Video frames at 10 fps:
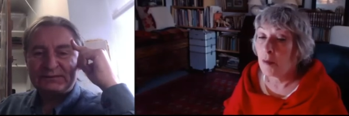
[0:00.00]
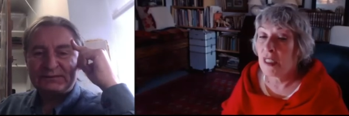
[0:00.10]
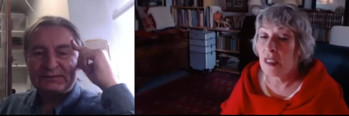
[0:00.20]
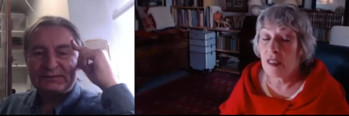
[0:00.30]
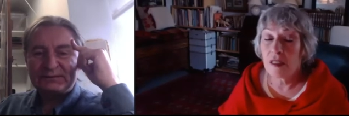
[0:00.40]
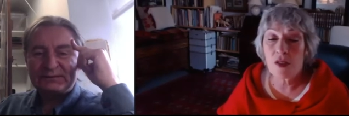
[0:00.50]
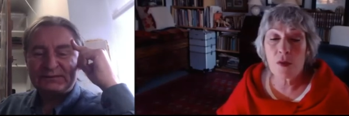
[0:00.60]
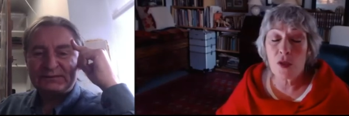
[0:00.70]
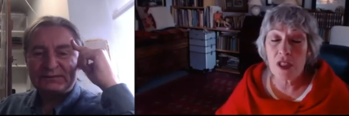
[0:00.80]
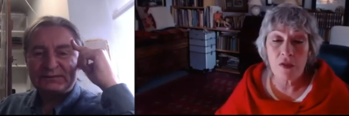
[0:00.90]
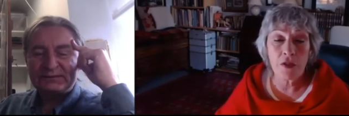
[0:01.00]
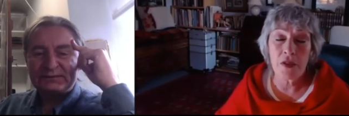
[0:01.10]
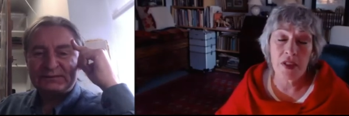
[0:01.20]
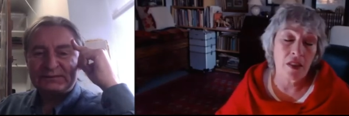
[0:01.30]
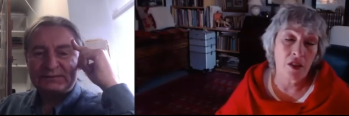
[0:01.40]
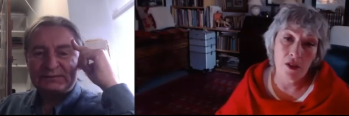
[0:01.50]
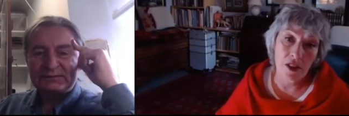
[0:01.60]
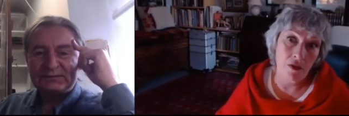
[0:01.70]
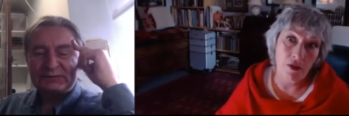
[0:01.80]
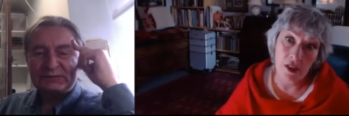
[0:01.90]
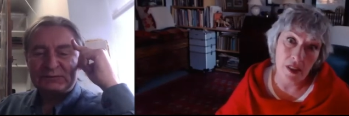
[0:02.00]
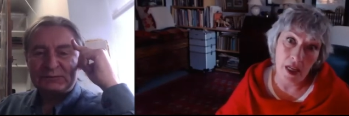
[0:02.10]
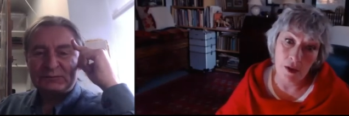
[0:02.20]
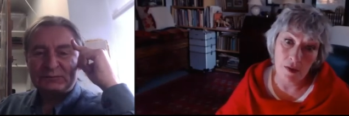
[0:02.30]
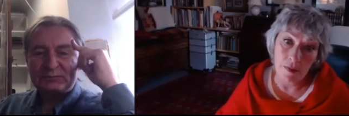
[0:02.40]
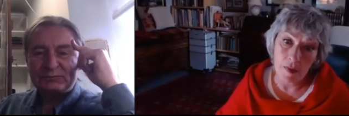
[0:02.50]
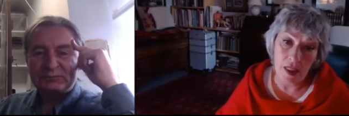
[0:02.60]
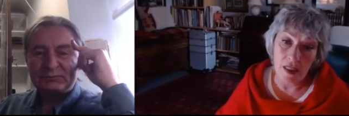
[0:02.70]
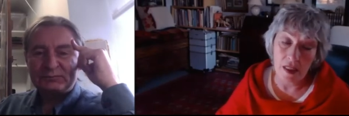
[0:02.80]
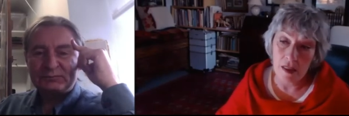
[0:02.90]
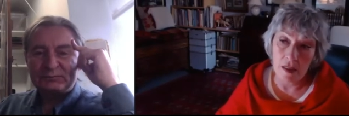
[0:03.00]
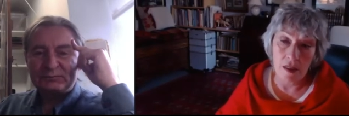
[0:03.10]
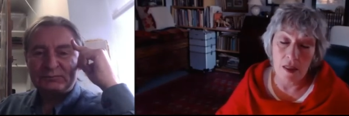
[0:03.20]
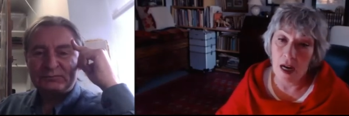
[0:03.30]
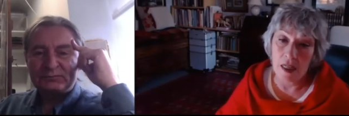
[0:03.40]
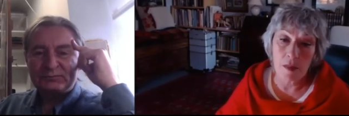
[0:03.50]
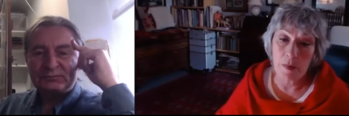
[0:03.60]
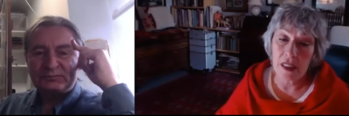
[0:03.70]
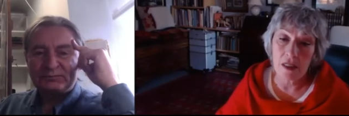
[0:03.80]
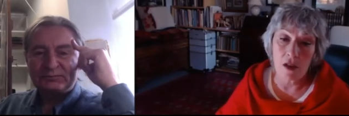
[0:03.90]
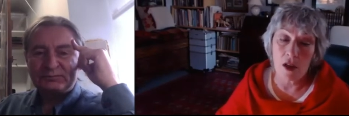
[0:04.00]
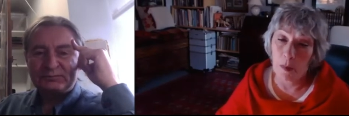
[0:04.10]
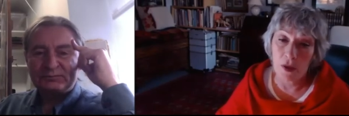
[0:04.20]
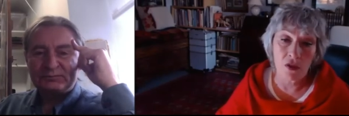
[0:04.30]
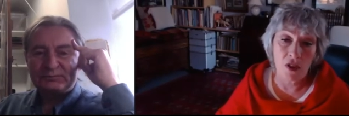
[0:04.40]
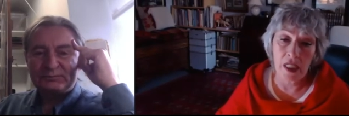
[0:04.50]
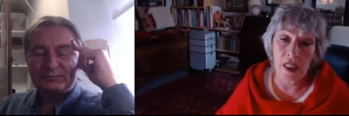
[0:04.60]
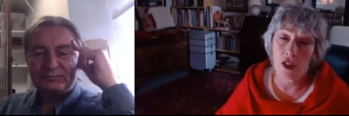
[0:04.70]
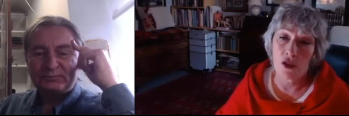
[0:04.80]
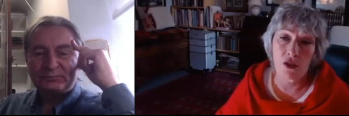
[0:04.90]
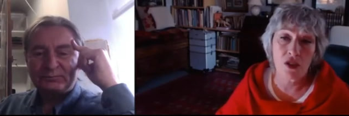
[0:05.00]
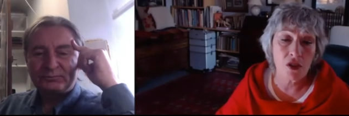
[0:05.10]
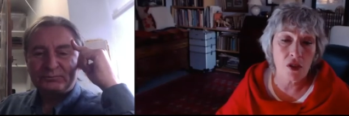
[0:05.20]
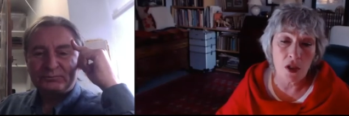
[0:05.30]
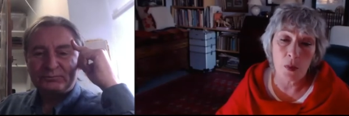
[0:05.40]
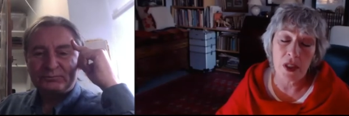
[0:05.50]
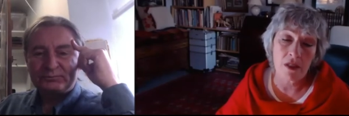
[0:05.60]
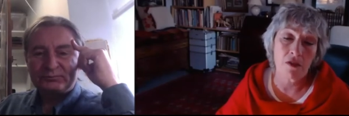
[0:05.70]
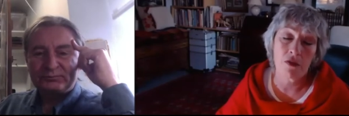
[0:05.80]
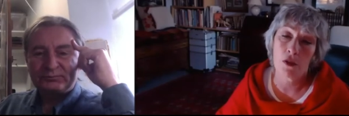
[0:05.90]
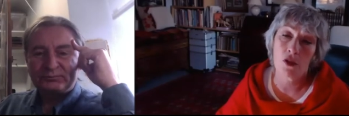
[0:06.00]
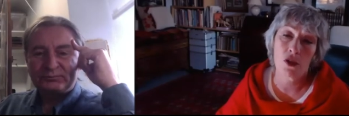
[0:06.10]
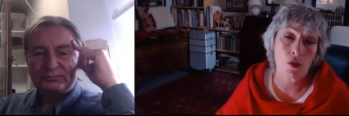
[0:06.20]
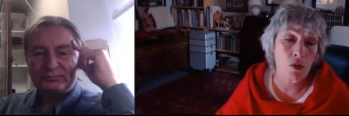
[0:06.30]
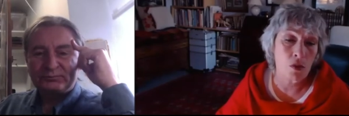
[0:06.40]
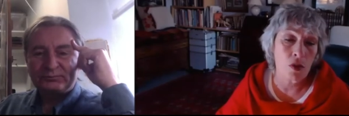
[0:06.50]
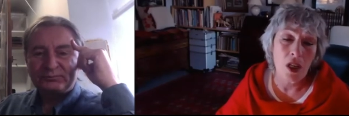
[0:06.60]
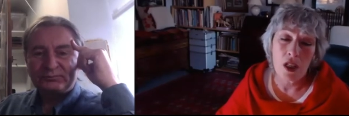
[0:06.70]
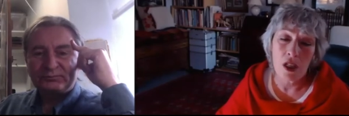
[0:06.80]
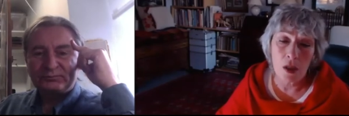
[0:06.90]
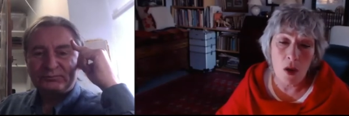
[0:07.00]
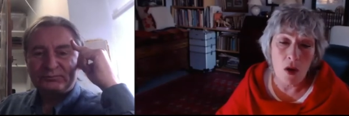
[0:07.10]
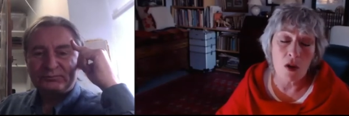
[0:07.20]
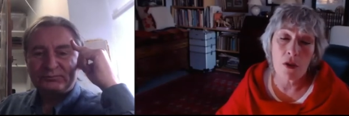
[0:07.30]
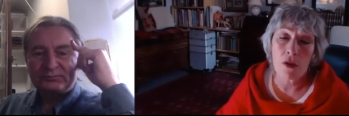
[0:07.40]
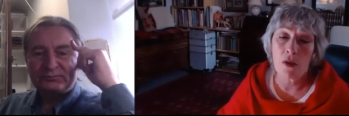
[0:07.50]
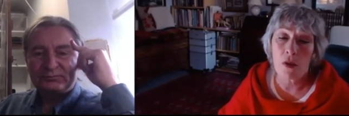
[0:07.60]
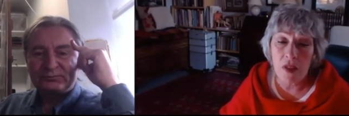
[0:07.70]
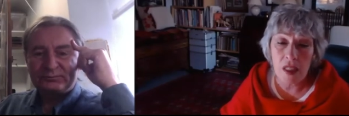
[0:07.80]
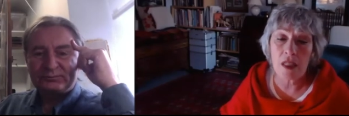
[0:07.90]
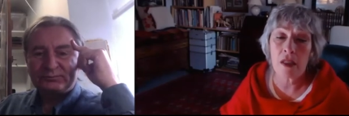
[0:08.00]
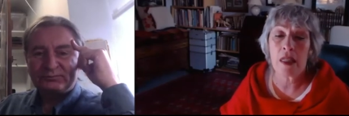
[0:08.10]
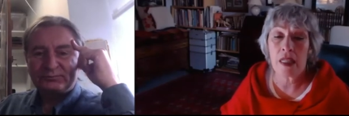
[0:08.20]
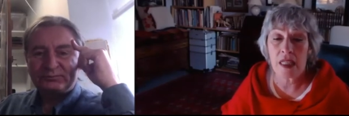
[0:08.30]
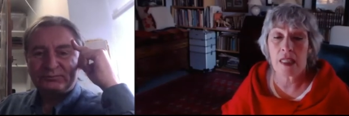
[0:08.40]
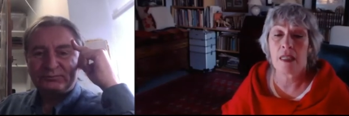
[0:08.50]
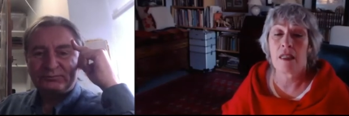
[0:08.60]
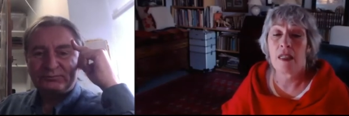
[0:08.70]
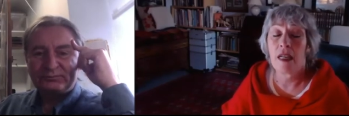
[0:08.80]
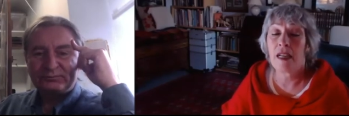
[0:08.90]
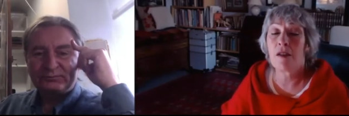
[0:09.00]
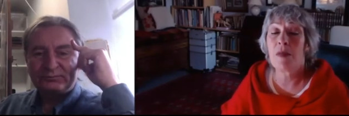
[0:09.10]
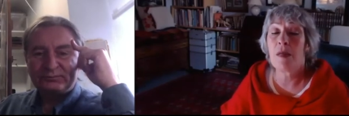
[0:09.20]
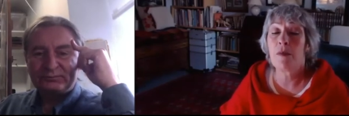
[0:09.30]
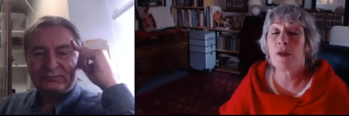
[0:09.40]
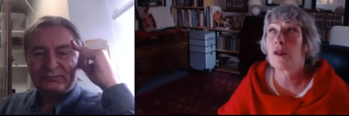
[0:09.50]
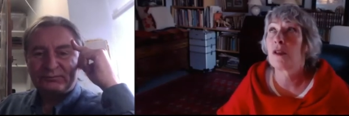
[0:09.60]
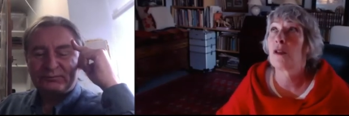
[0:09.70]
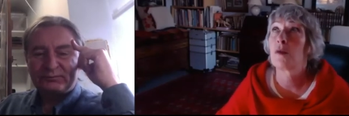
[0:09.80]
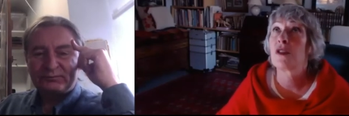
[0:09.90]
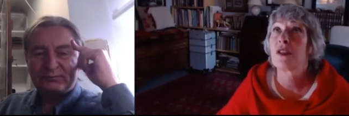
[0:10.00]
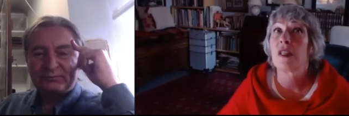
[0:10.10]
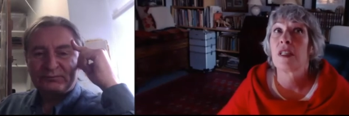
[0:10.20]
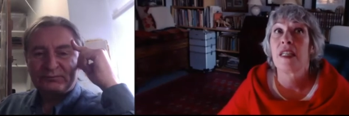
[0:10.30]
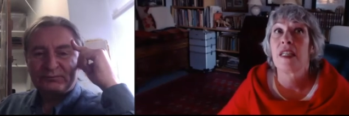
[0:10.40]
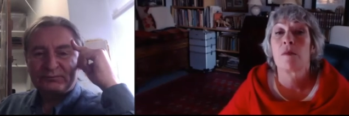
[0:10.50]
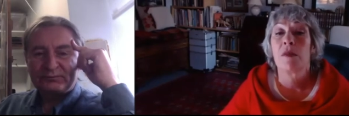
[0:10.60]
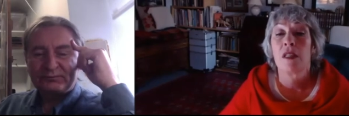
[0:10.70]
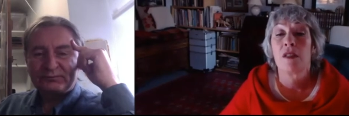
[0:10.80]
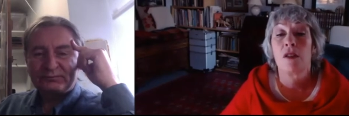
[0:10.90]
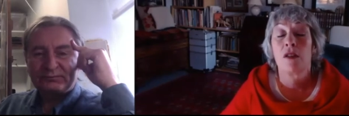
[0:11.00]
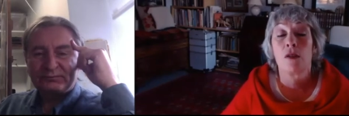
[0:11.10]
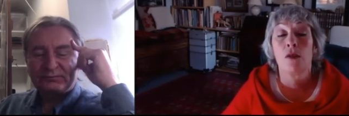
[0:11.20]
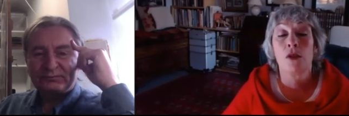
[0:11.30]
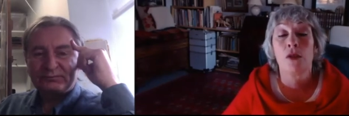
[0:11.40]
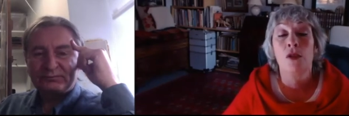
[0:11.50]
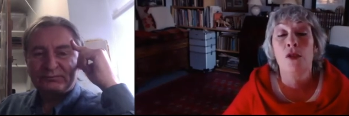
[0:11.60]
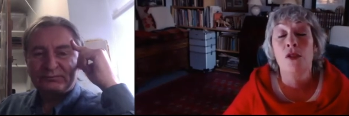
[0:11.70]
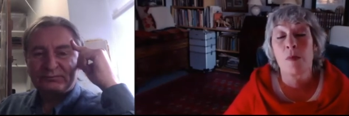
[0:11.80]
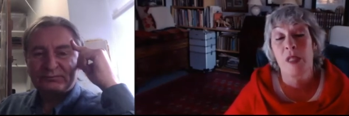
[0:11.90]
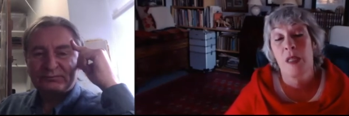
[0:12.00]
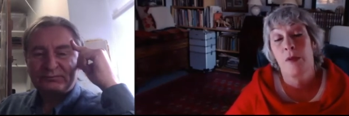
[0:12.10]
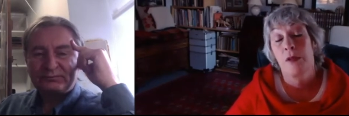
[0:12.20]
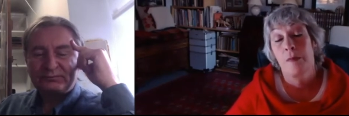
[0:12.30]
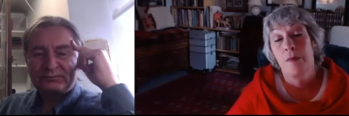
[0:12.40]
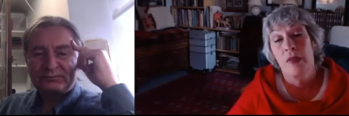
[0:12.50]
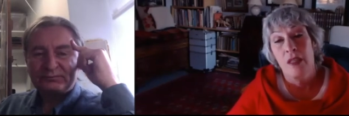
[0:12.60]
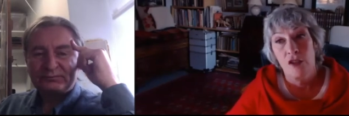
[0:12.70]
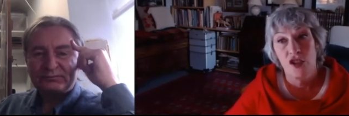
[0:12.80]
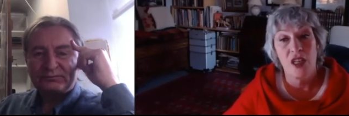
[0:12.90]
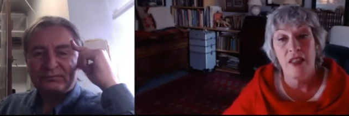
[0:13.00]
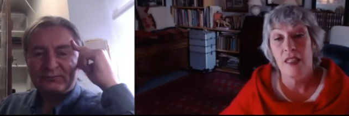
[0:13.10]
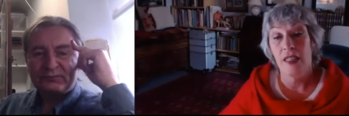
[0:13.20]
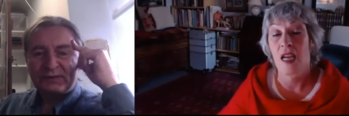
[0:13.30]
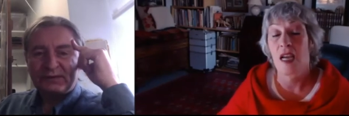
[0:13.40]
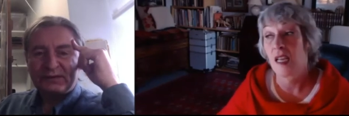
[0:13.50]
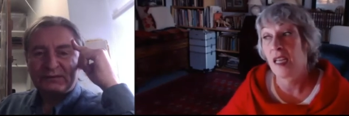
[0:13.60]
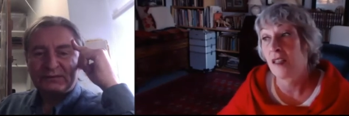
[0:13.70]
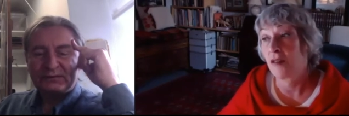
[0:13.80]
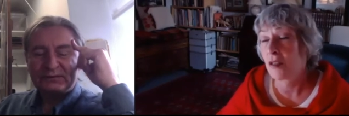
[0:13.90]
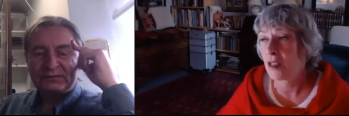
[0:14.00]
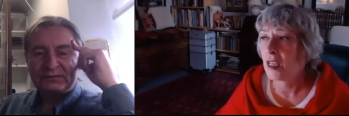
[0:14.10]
Speaker 1: I mean, it's a wonderful thing that you did for the town, getting the art space up and running, and you stuck with it for so long through thick mm. and thin. I remember there was an item in the, the local newspaper, the Strathearn Herald,